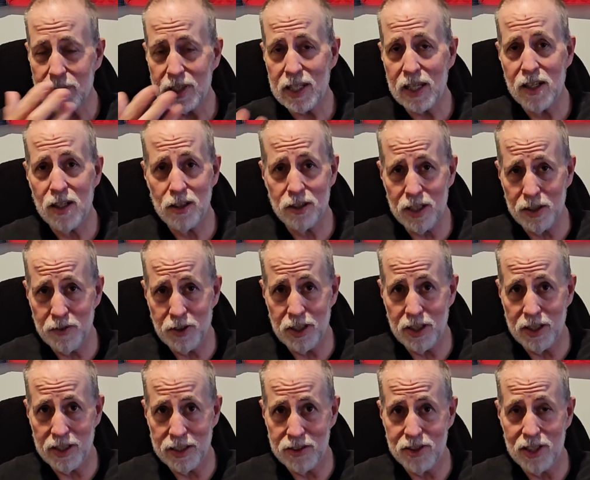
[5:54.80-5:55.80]
and I'll give you
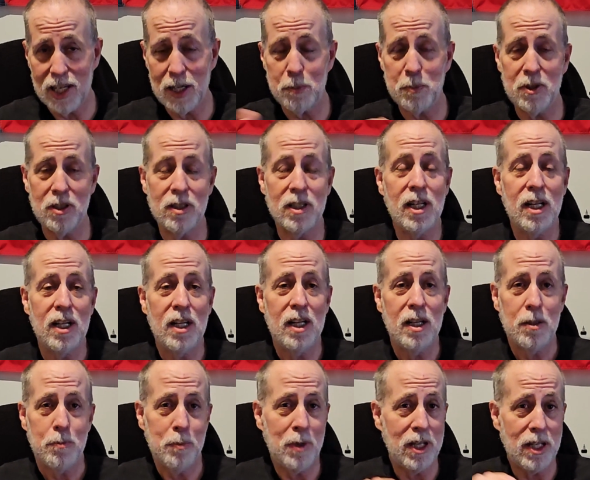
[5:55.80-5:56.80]
an example.
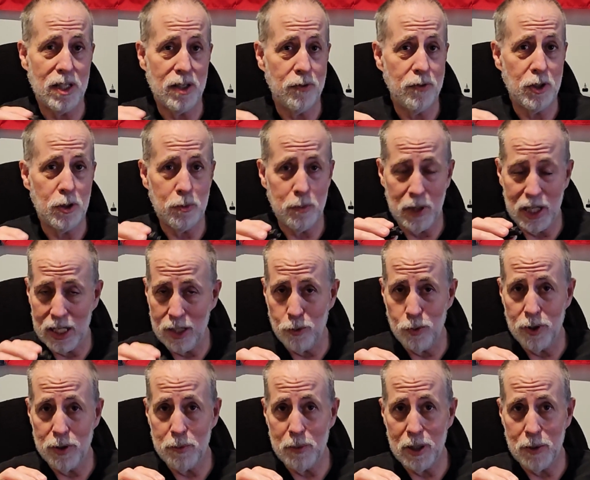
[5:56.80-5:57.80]
Many of you may
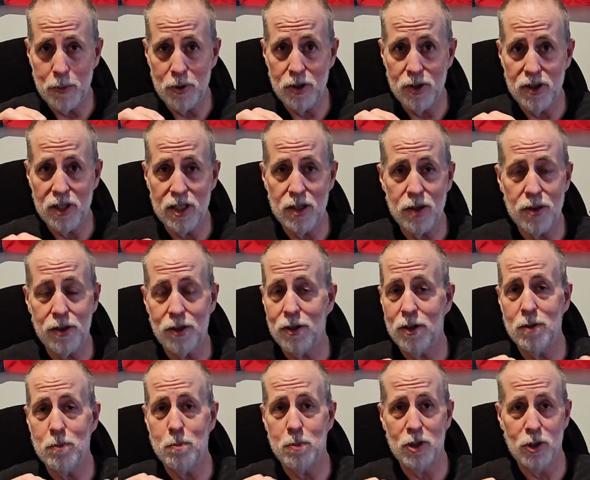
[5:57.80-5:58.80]
remember the
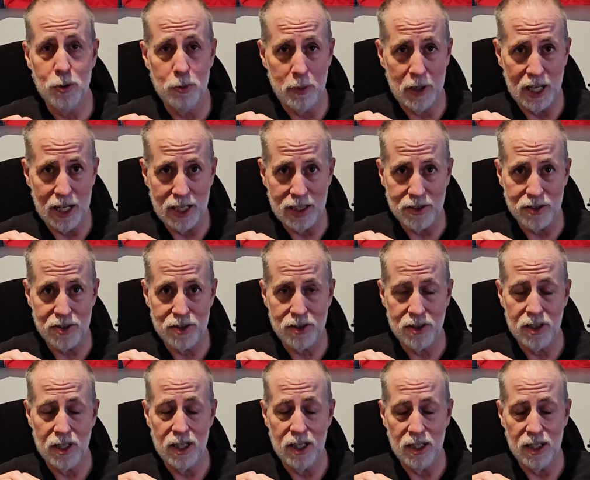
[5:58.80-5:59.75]
Athern blue box